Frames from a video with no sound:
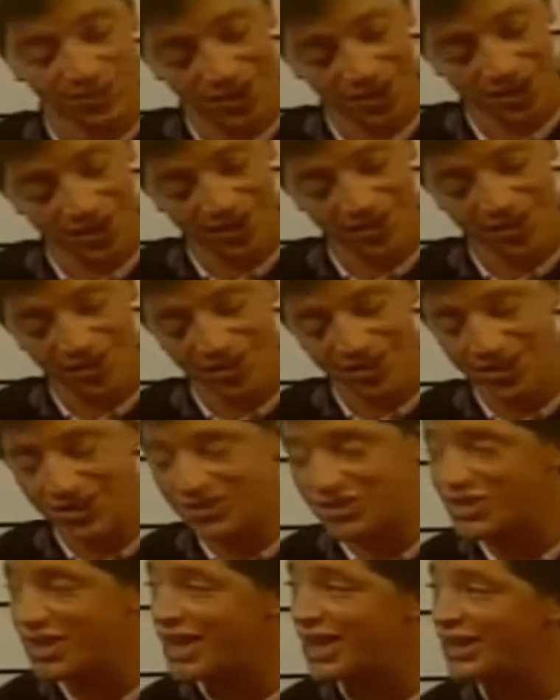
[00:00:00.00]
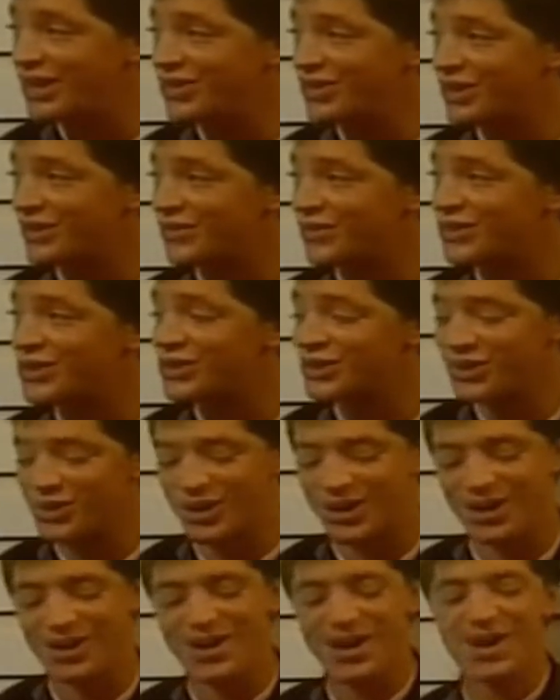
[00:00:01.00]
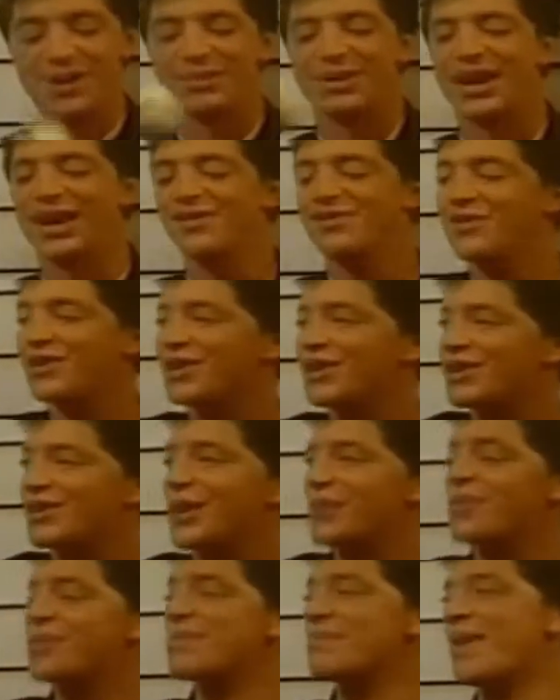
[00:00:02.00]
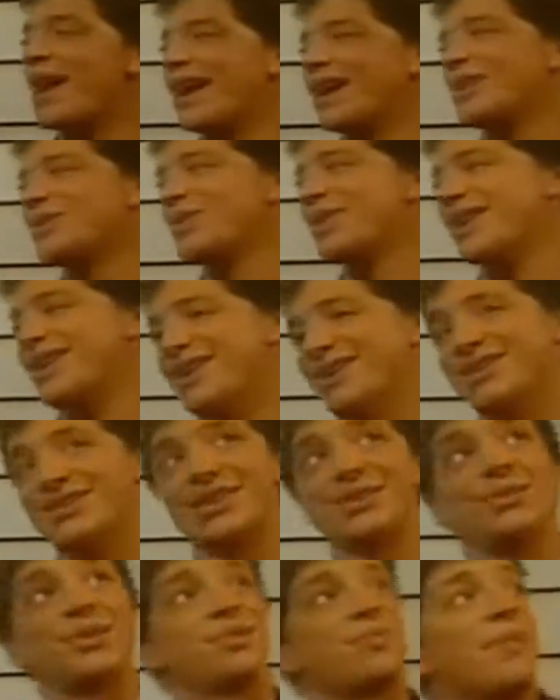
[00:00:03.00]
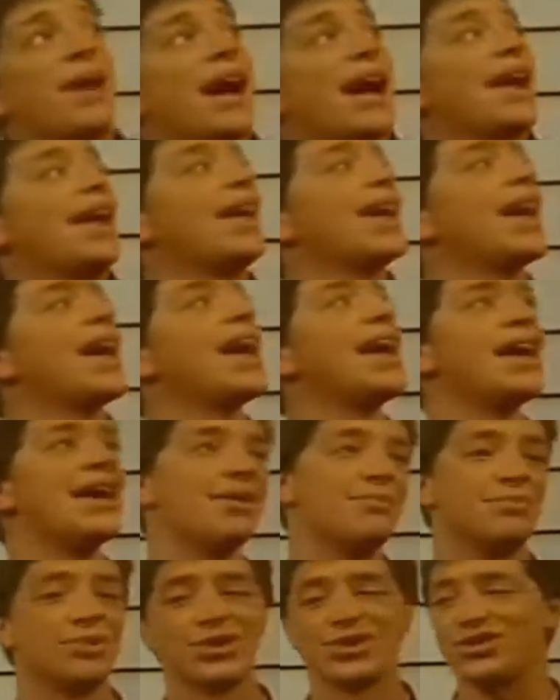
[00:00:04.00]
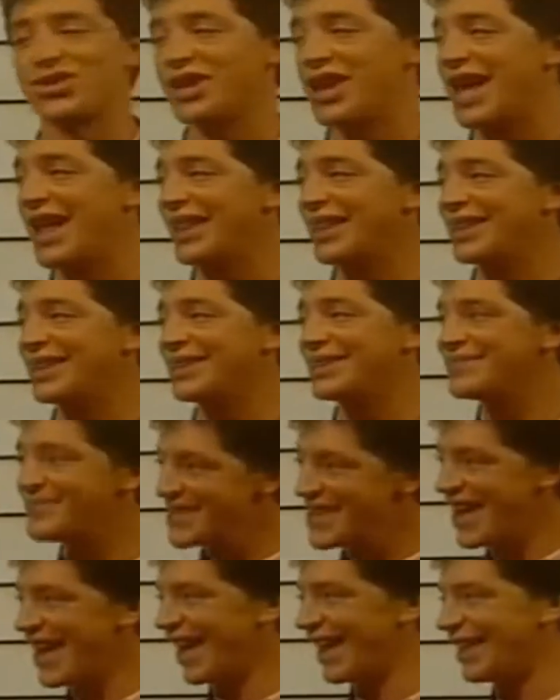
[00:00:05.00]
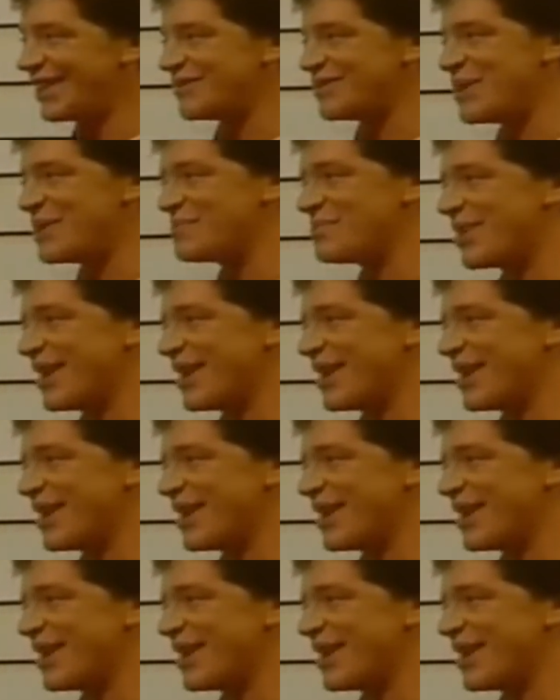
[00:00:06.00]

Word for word: Well, they didn't say anything for sure. But I figure that with my grades and with my personality, I'll have no